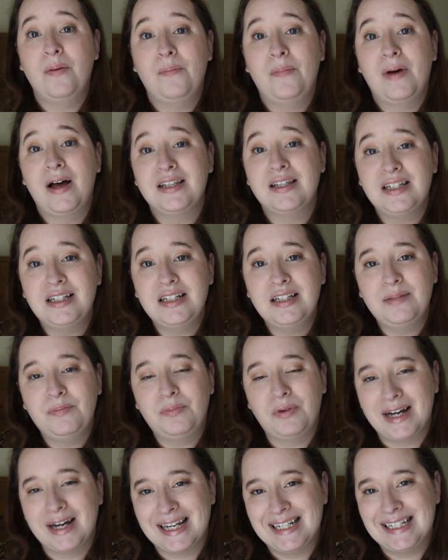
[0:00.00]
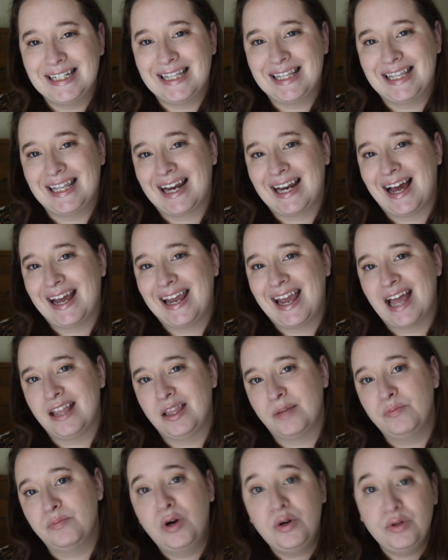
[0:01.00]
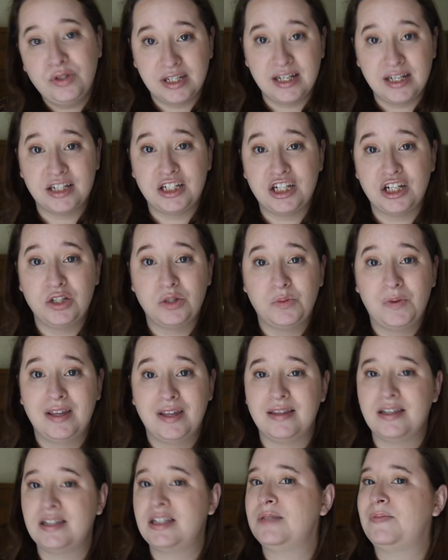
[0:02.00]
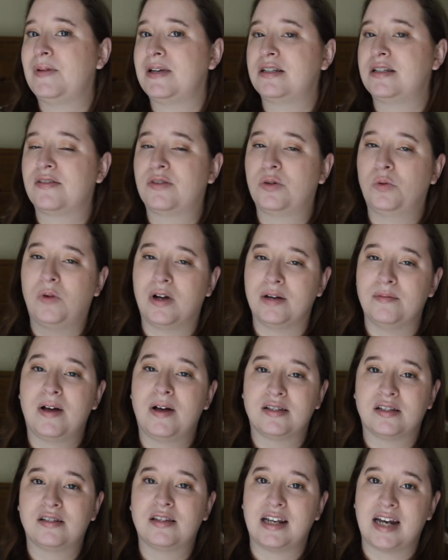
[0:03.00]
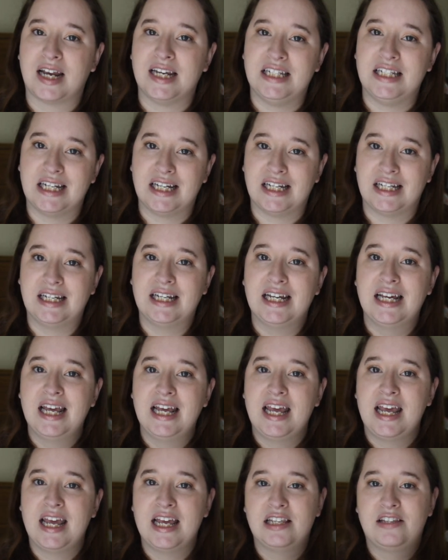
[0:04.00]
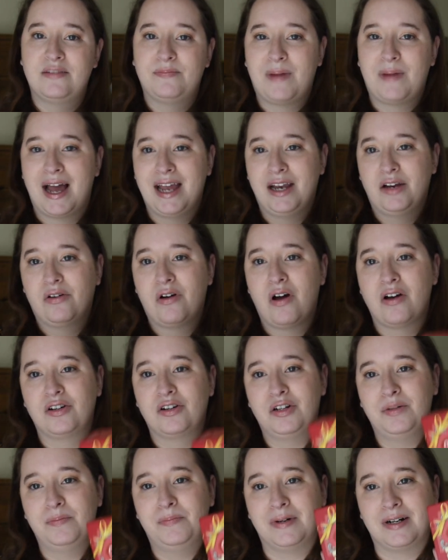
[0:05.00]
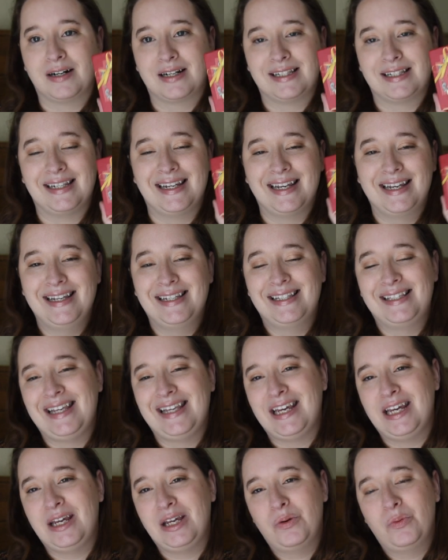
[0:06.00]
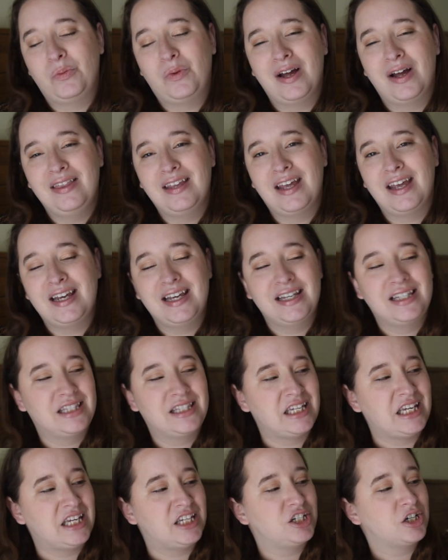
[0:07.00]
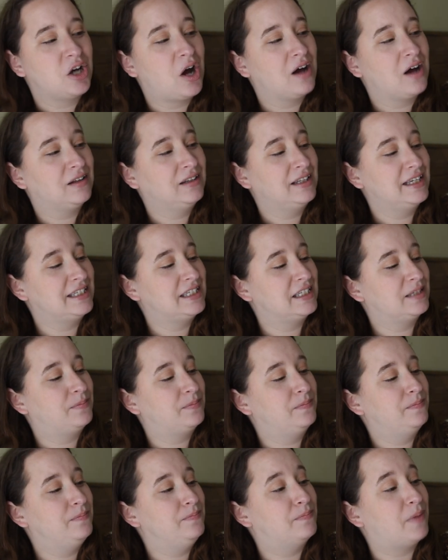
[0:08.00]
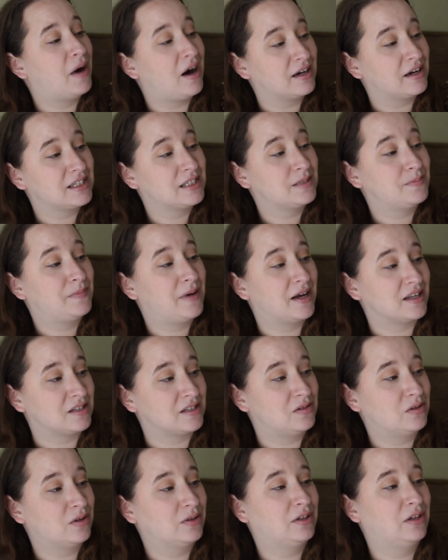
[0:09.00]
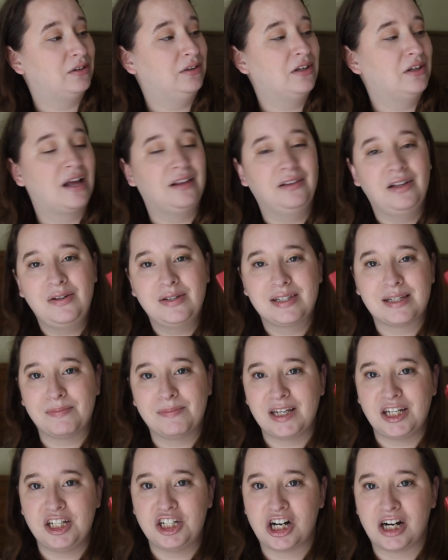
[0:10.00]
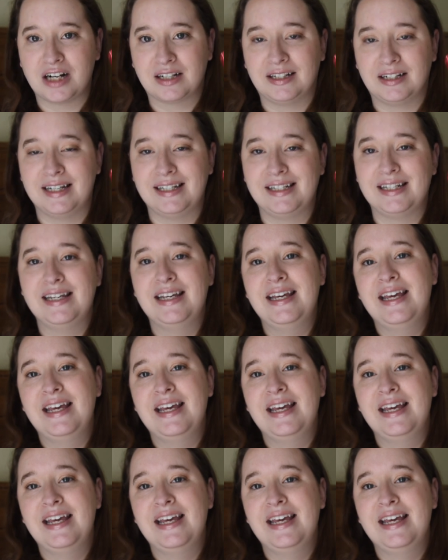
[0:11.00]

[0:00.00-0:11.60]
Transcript: puzzle brand that I had the most issues with, and this is based off the one puzzle that I did, is by Chronicle Books, and it is the one that is the chocolate box puzzle or the, a little something chocolate.